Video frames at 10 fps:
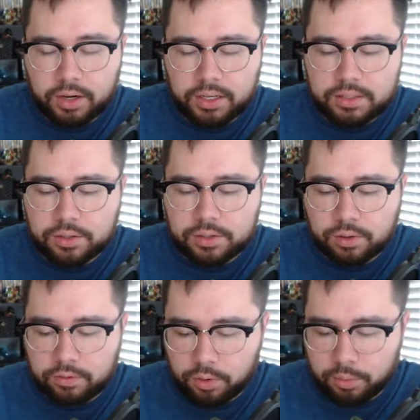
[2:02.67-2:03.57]
the right. It's
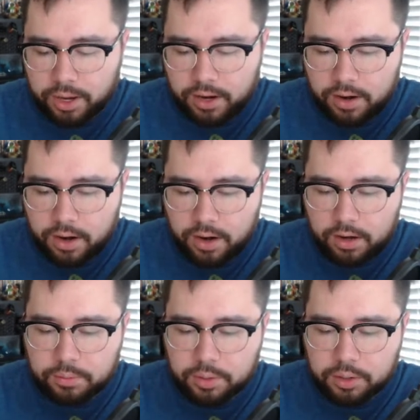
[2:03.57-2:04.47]
also our formatter.
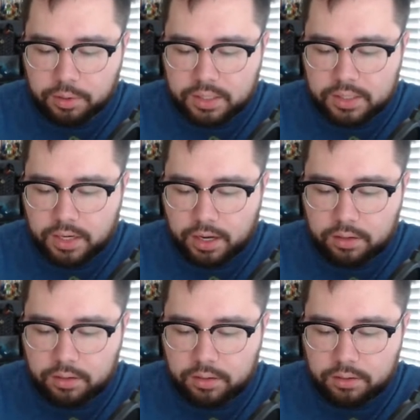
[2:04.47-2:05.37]
I'm going to go to the
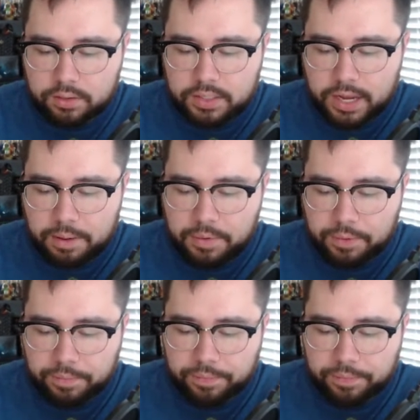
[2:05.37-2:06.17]
Style tab,